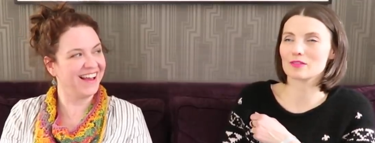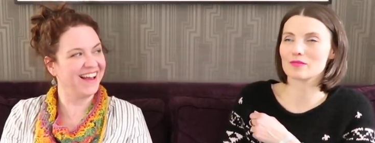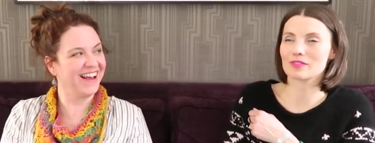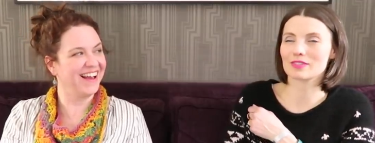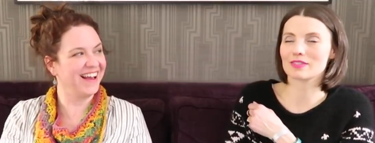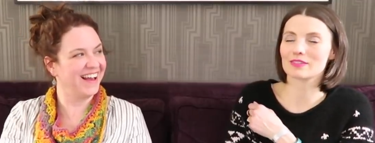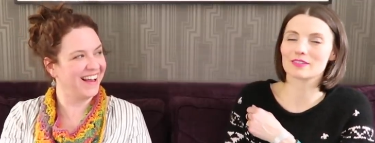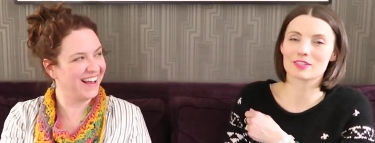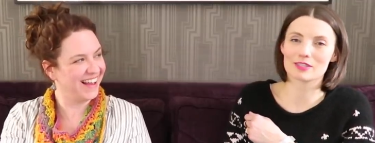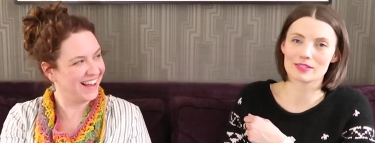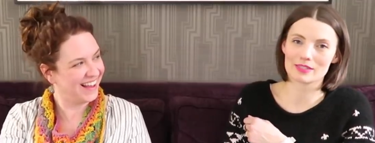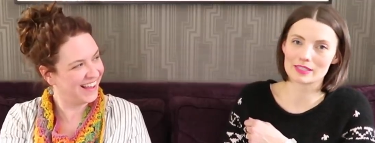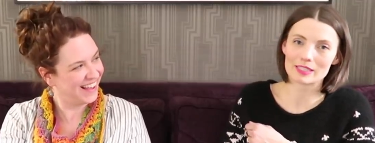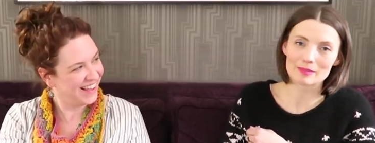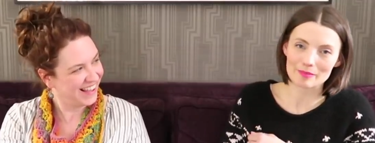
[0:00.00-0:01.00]
Speaker 1: she was just
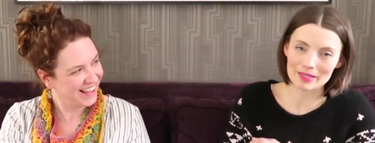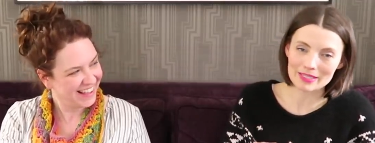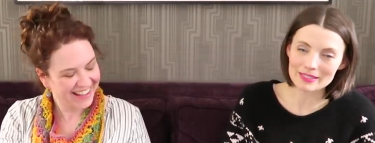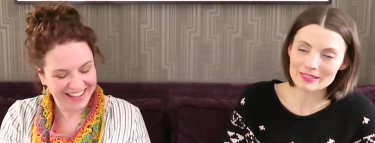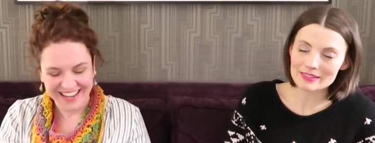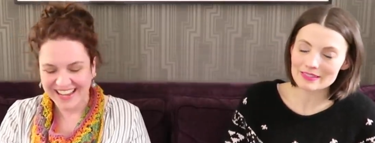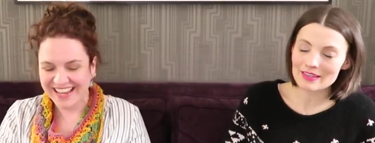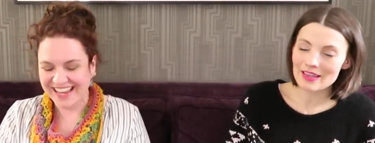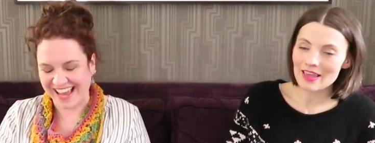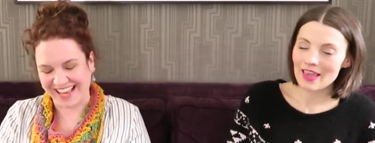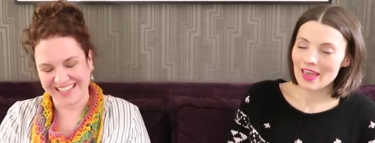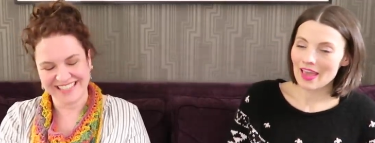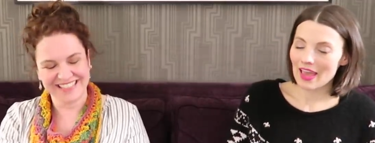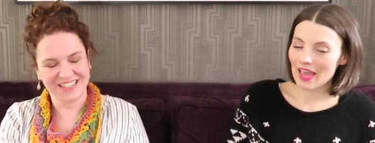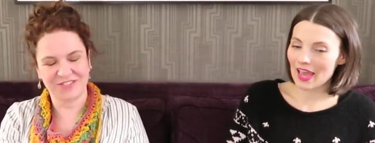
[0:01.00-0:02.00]
six months. Yeah,
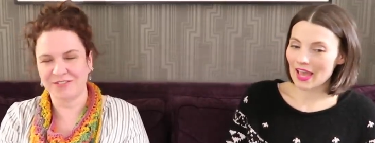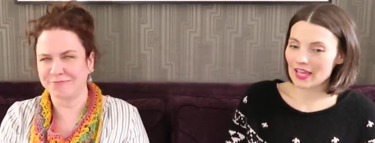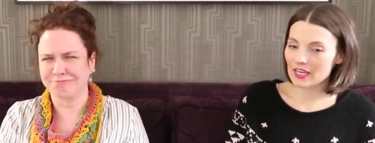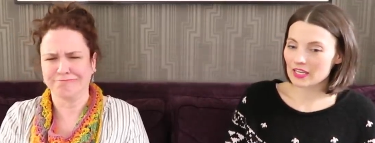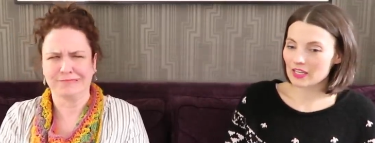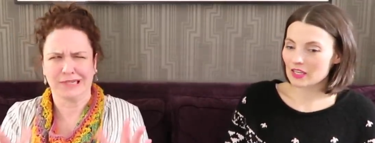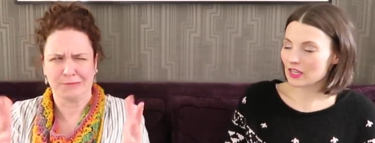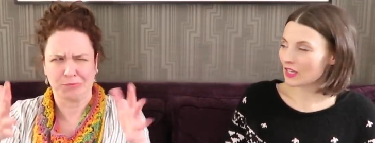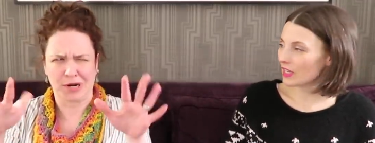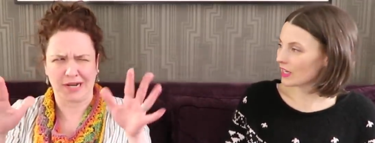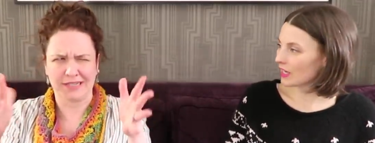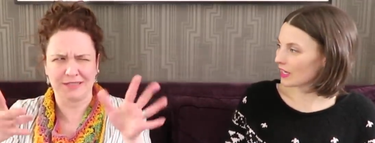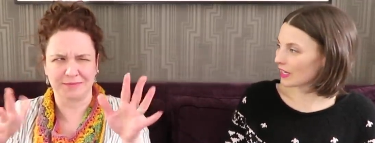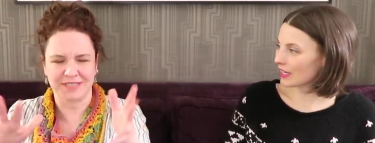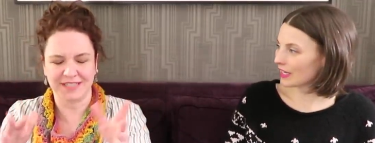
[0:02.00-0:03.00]
and
Speaker 2: or
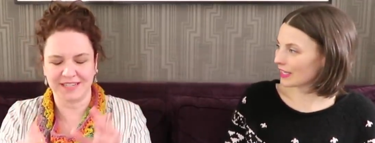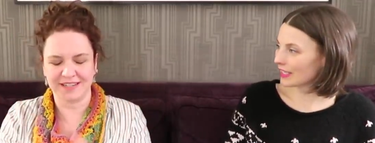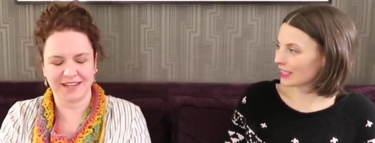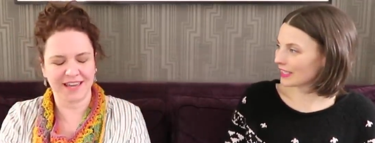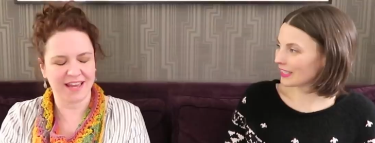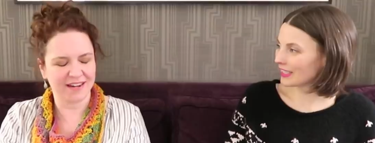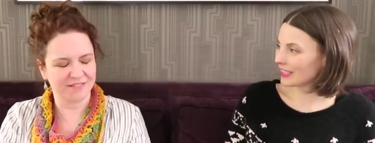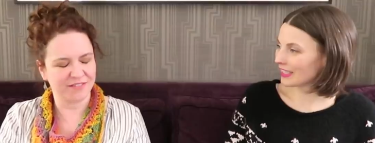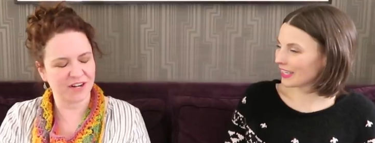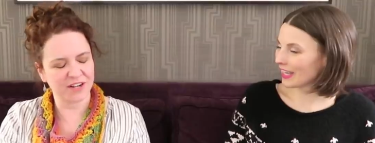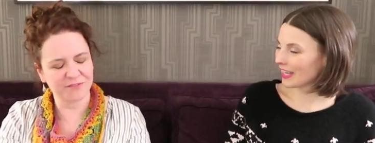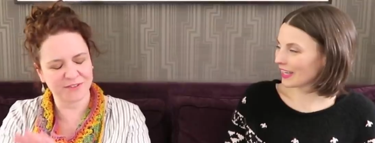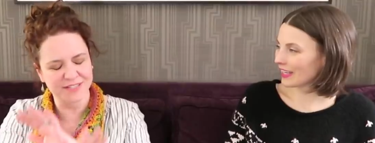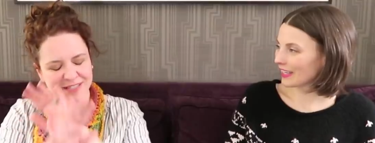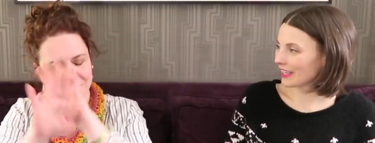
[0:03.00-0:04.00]
approximately again, very
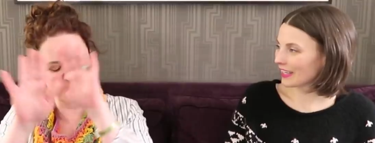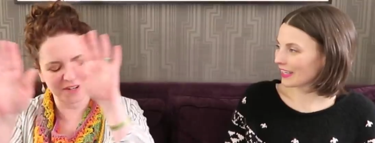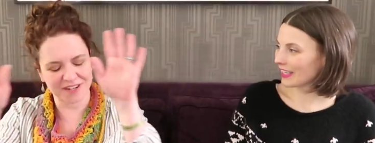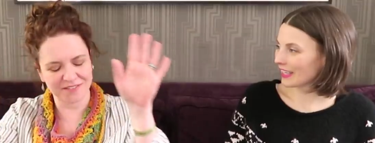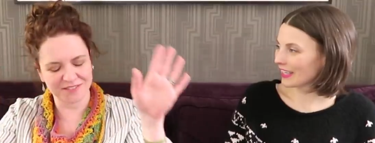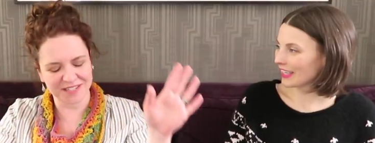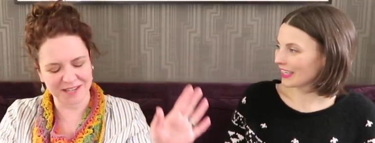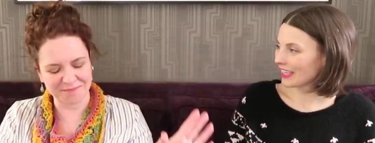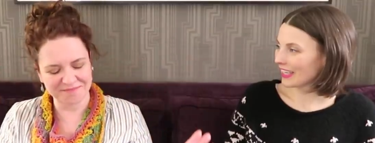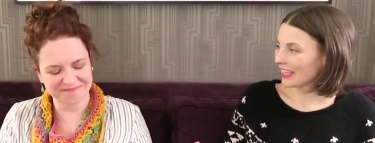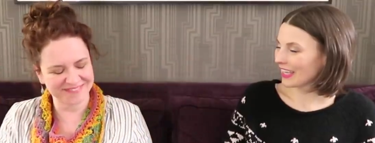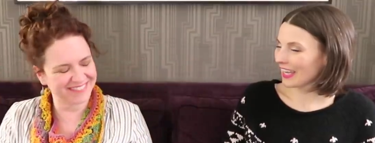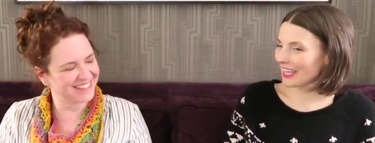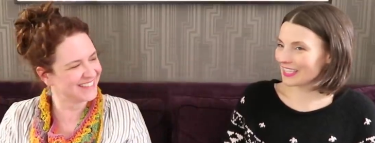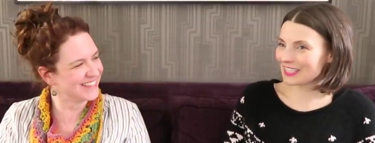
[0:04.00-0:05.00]
yeah. fuzzy period of time.
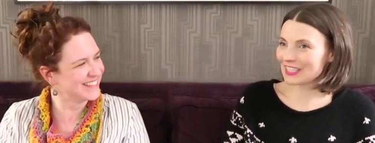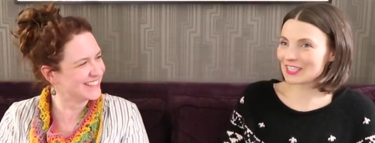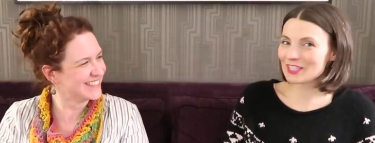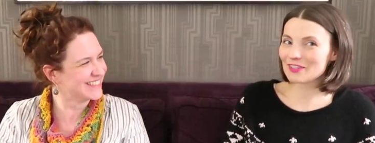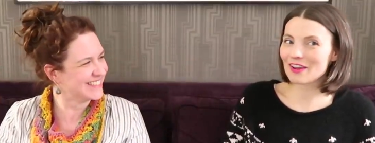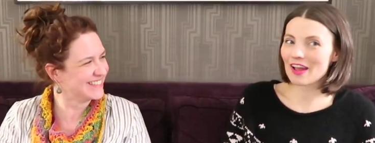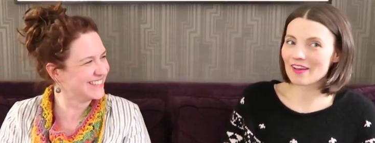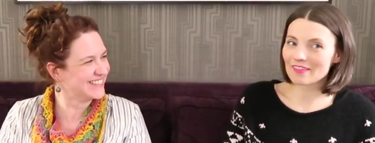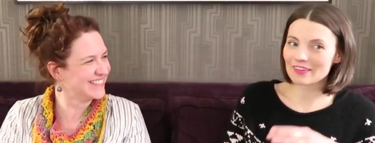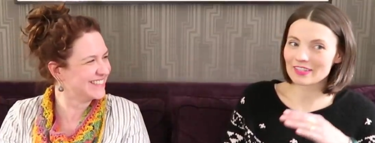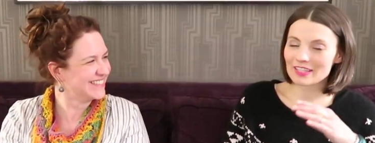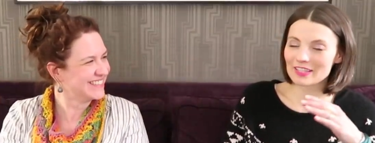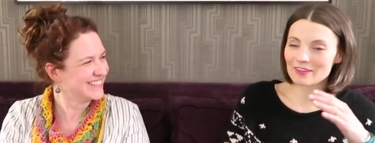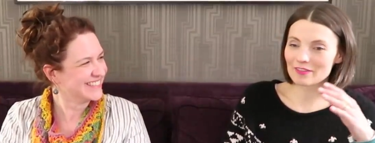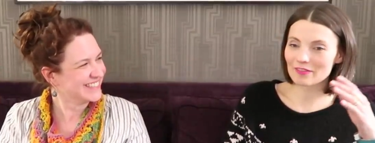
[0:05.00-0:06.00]
Speaker 1: And did you have
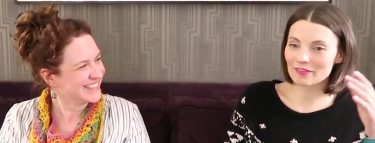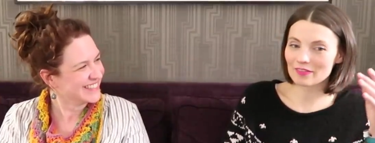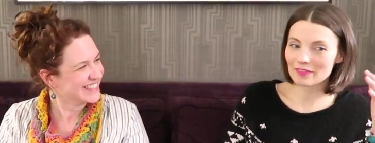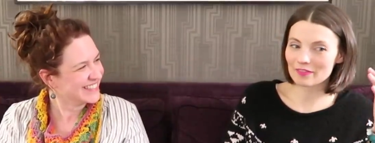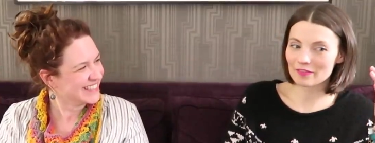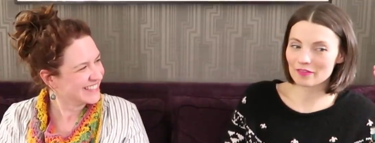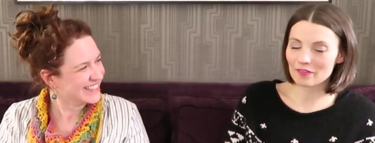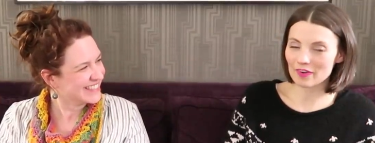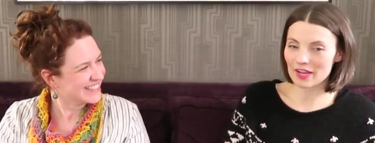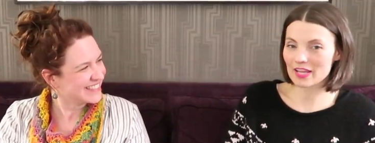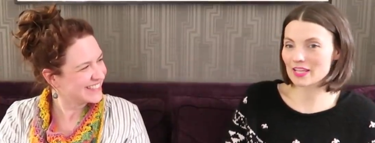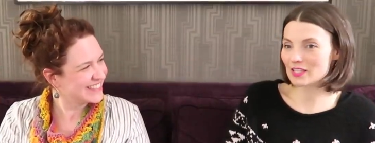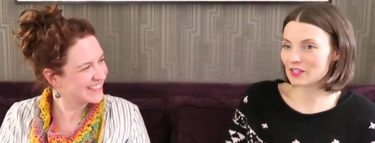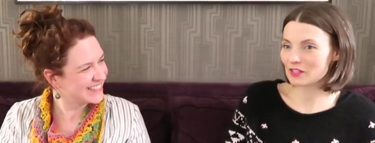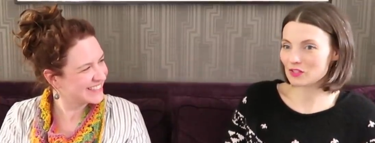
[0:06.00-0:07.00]
any
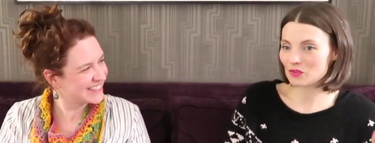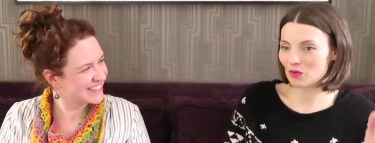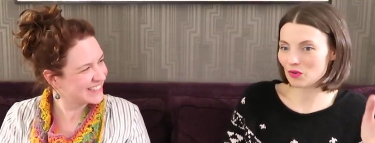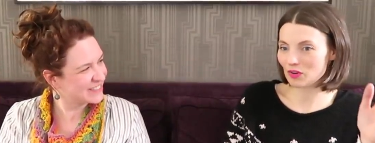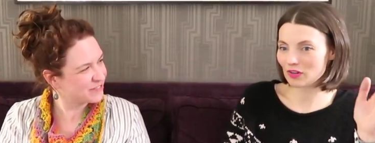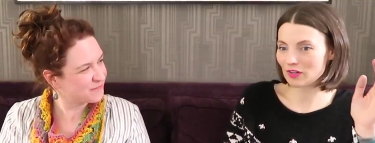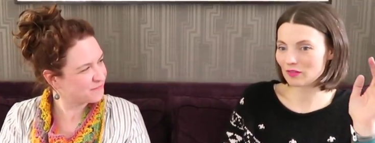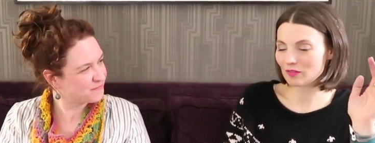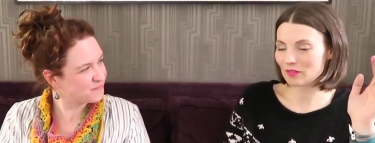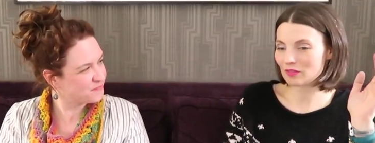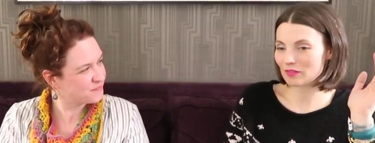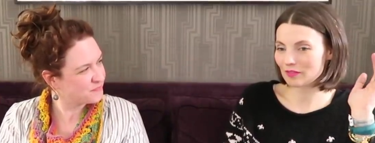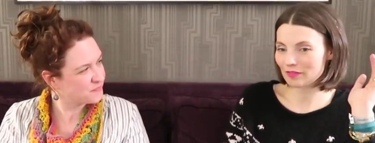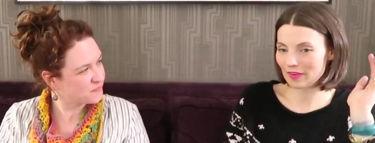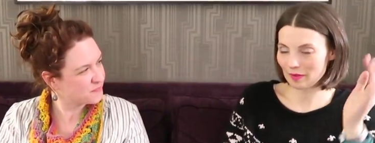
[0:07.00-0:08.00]
friends or
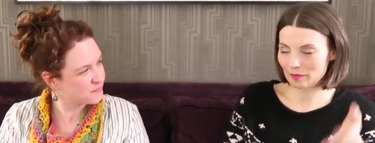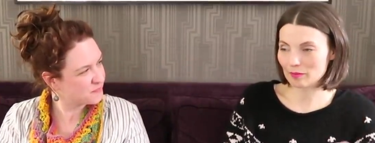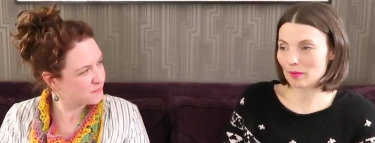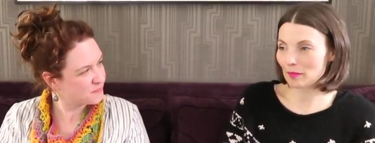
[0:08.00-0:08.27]
family